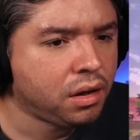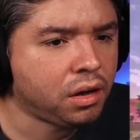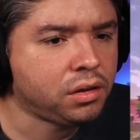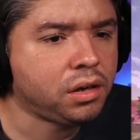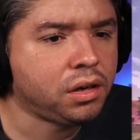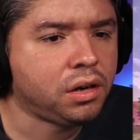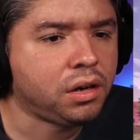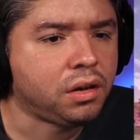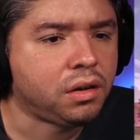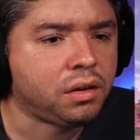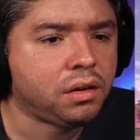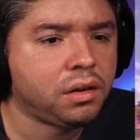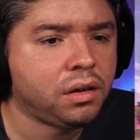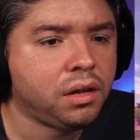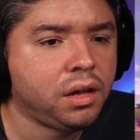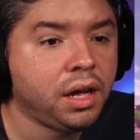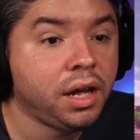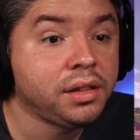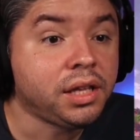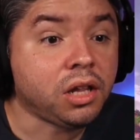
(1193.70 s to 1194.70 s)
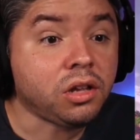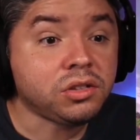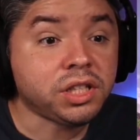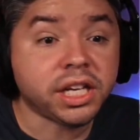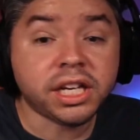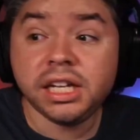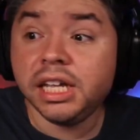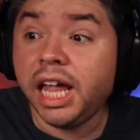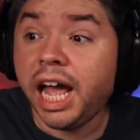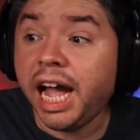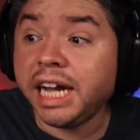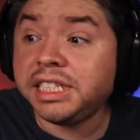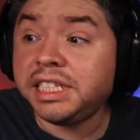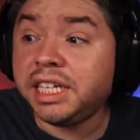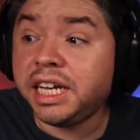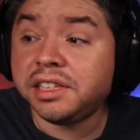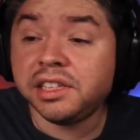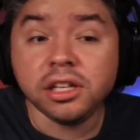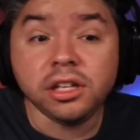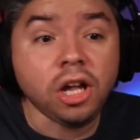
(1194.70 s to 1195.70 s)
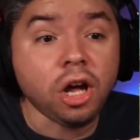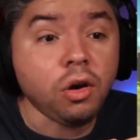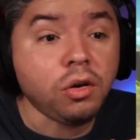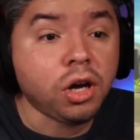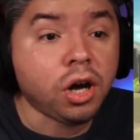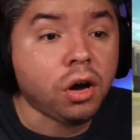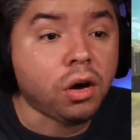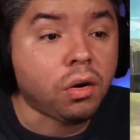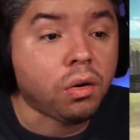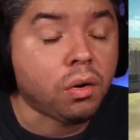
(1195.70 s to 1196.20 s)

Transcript: oh, no, no. That looks like Galactic, the logo!